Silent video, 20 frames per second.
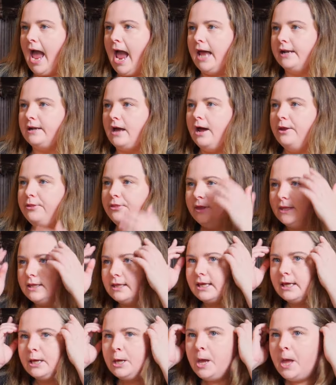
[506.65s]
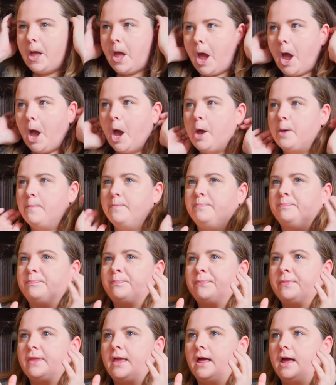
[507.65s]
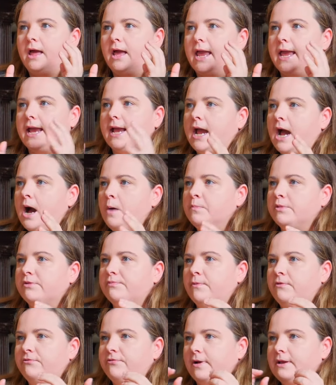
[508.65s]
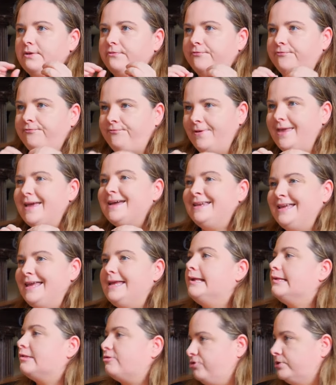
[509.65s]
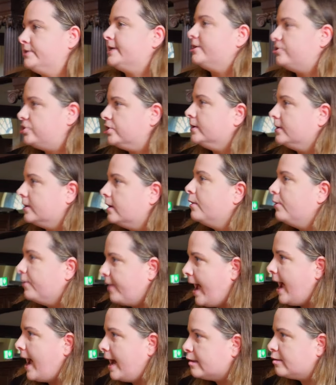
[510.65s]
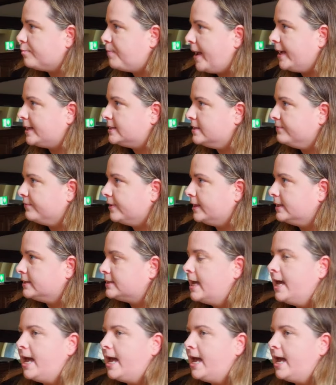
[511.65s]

And I think it comes from a very Viennese tradition, that aspect of it.